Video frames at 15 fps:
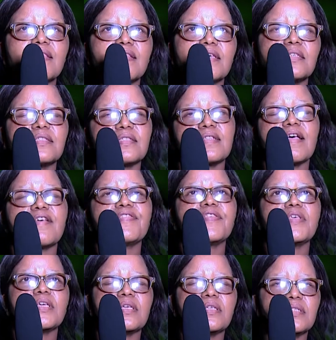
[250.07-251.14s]
There's
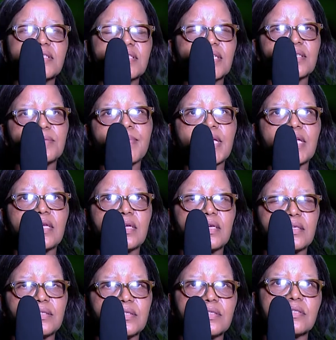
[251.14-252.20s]
nothing inside my head.